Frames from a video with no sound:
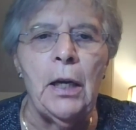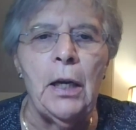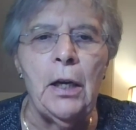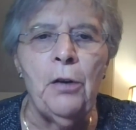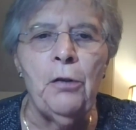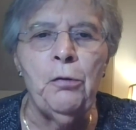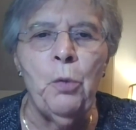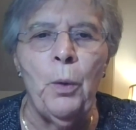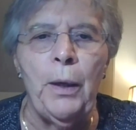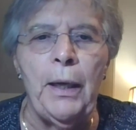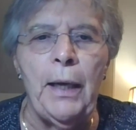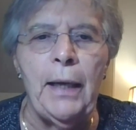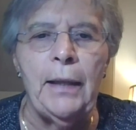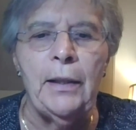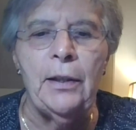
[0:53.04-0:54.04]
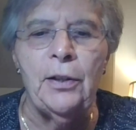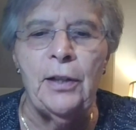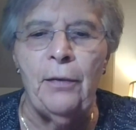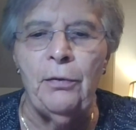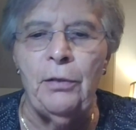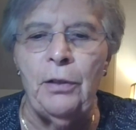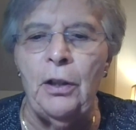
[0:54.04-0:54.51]
48 to
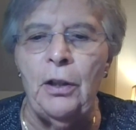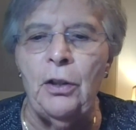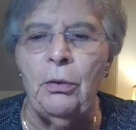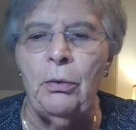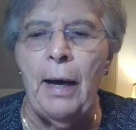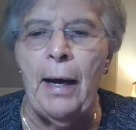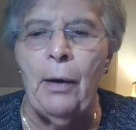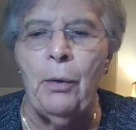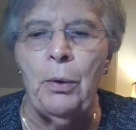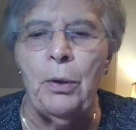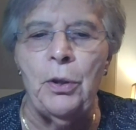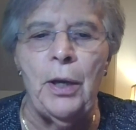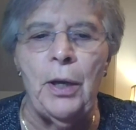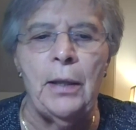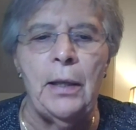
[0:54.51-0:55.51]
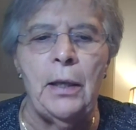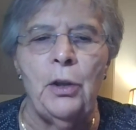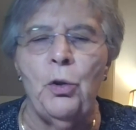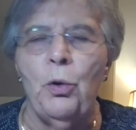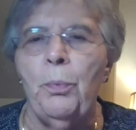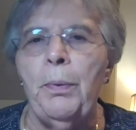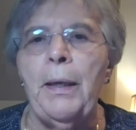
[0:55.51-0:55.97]
72 hours, and then
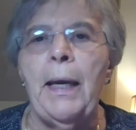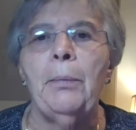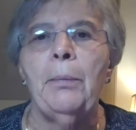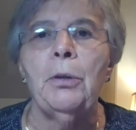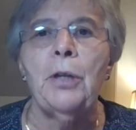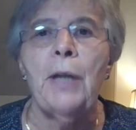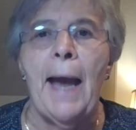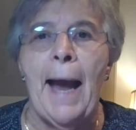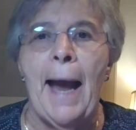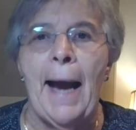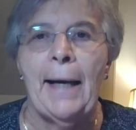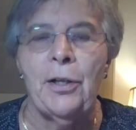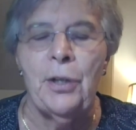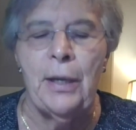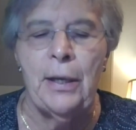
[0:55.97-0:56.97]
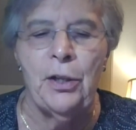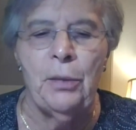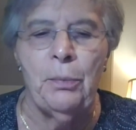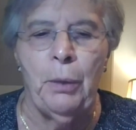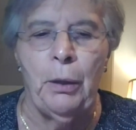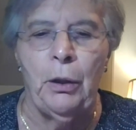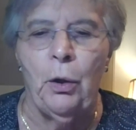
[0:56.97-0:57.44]
you'll be able to access it
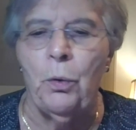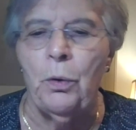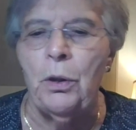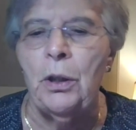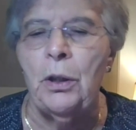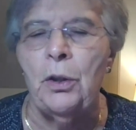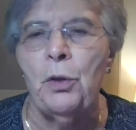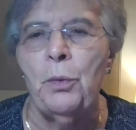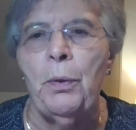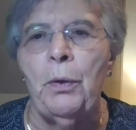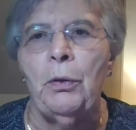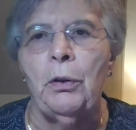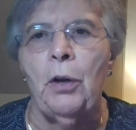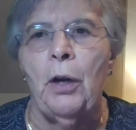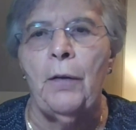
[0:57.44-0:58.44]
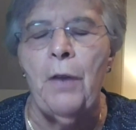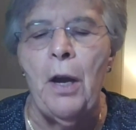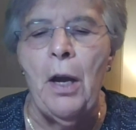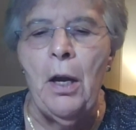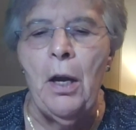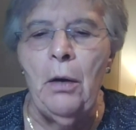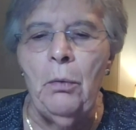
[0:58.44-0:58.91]
by going to the Spirit Alive
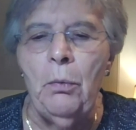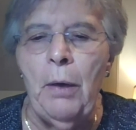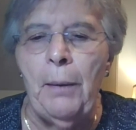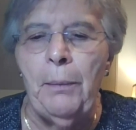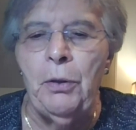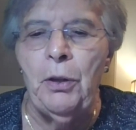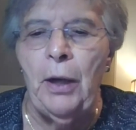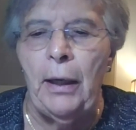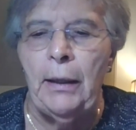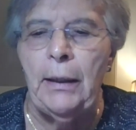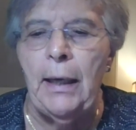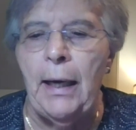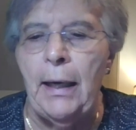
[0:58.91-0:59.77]
website and